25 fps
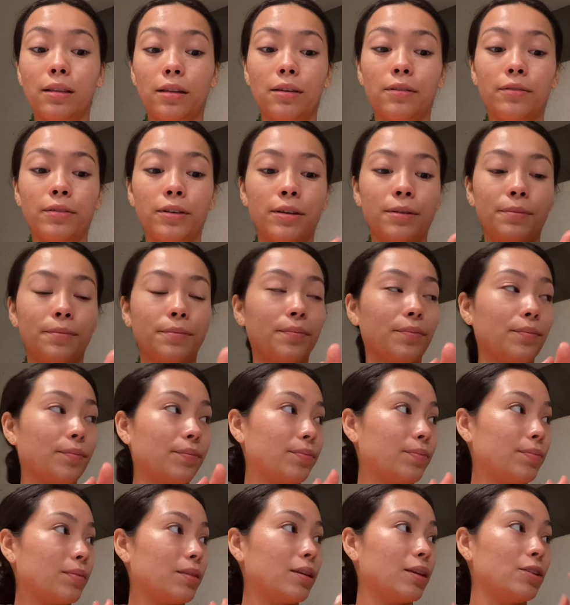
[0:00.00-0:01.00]
love it.
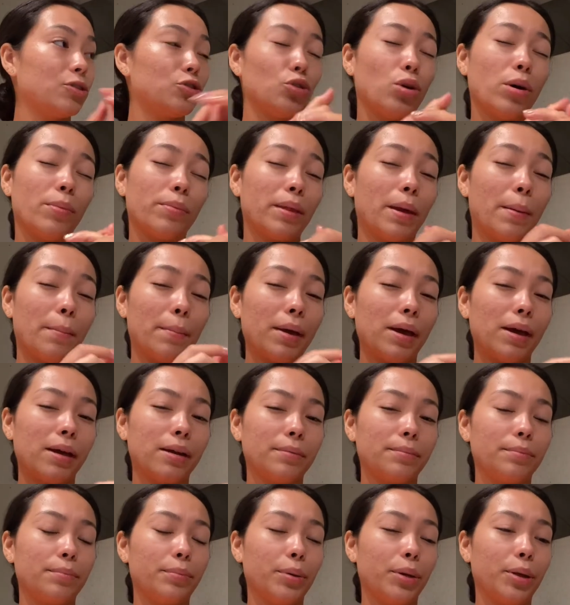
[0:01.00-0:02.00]
So I'm not mad,
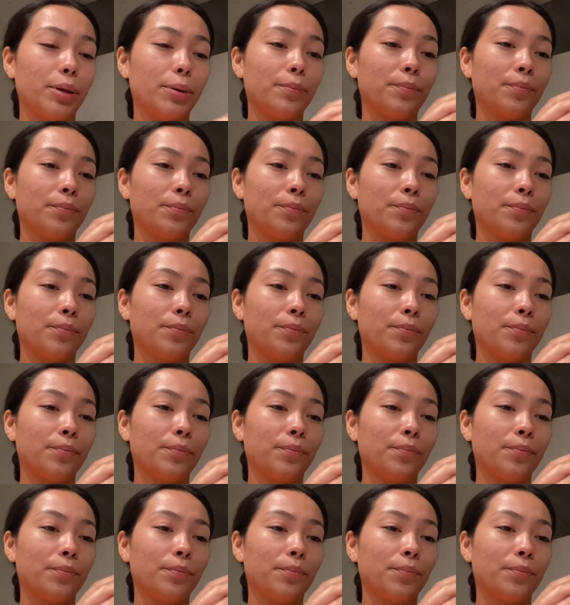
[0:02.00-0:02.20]
but